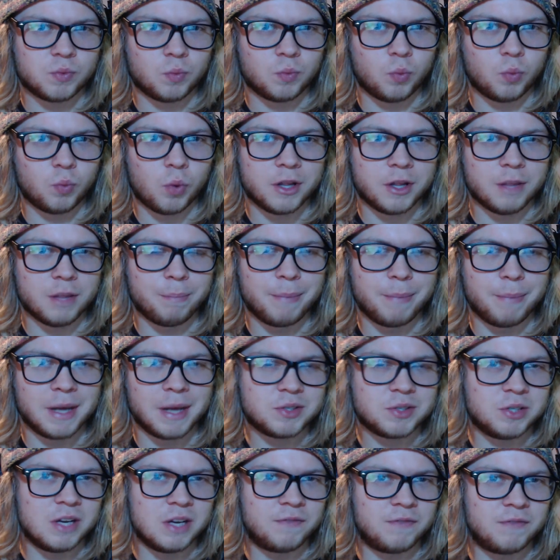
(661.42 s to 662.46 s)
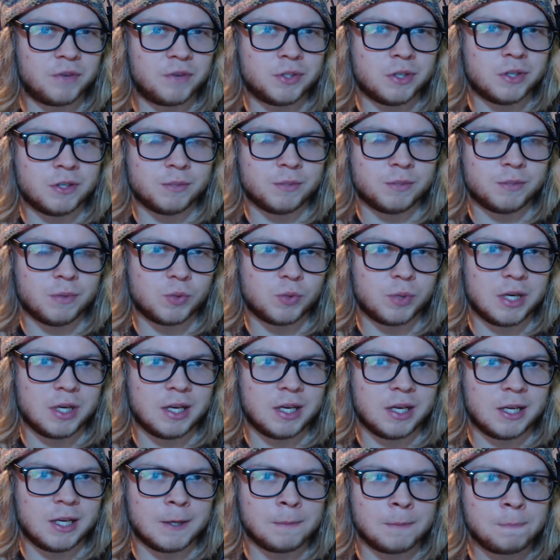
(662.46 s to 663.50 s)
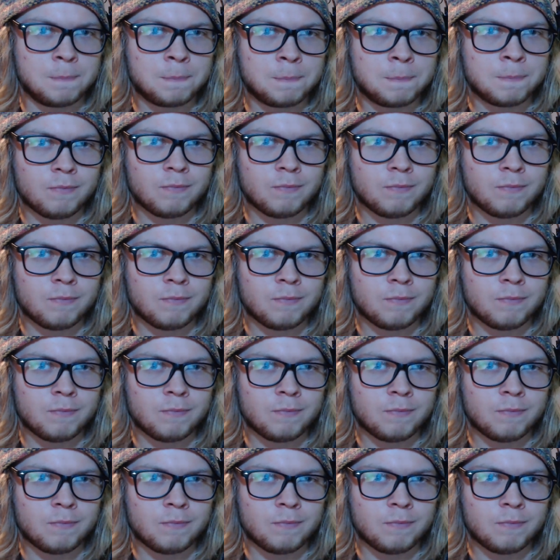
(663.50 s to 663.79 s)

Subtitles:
one of the best differences between